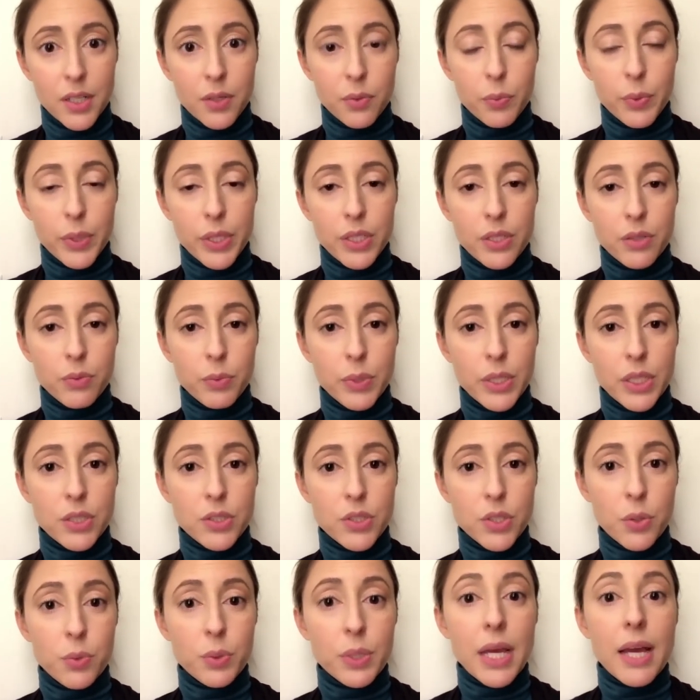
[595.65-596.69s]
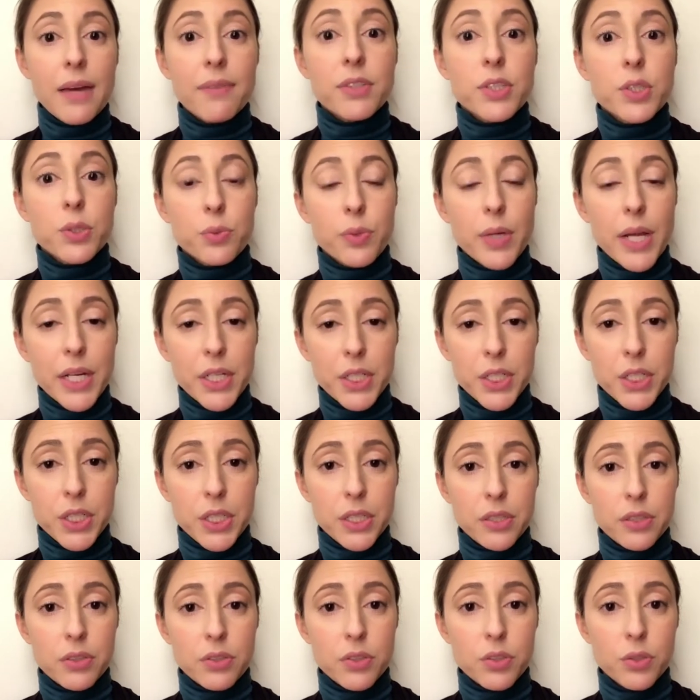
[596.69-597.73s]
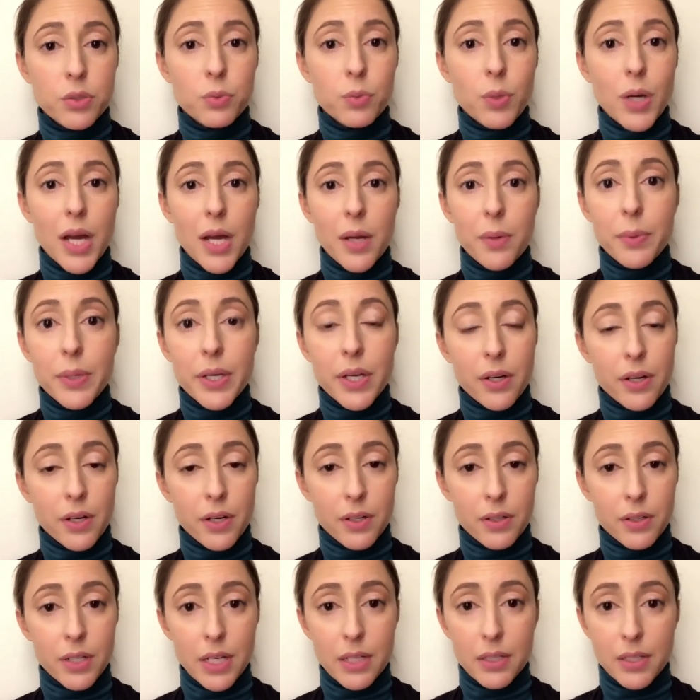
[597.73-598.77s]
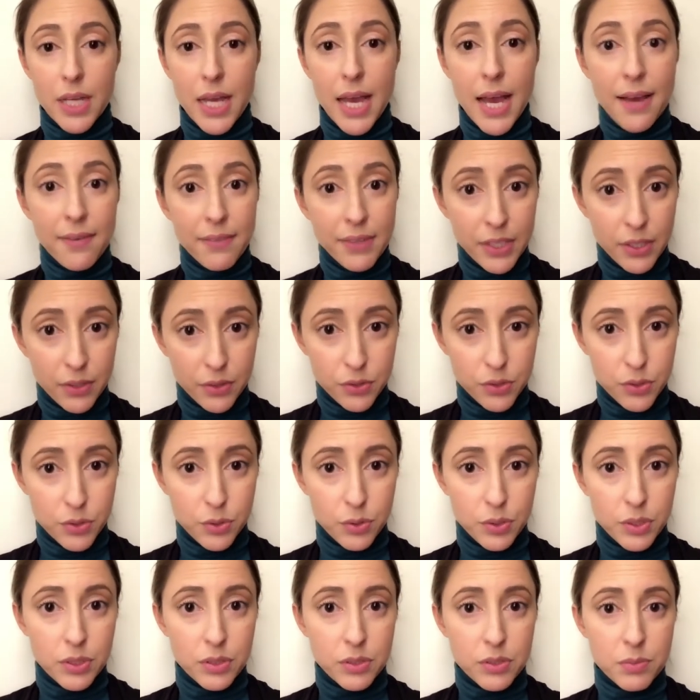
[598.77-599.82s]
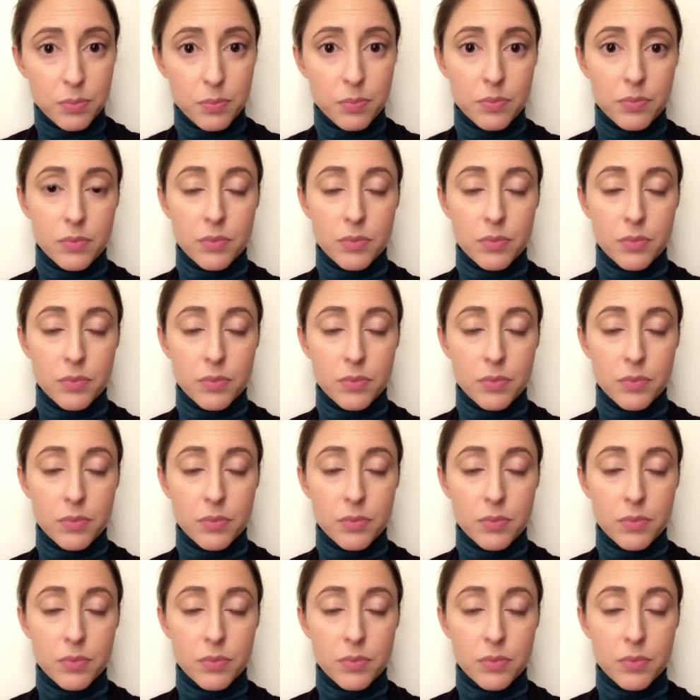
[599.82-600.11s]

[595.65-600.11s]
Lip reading: We don't have a direction to why we are having our students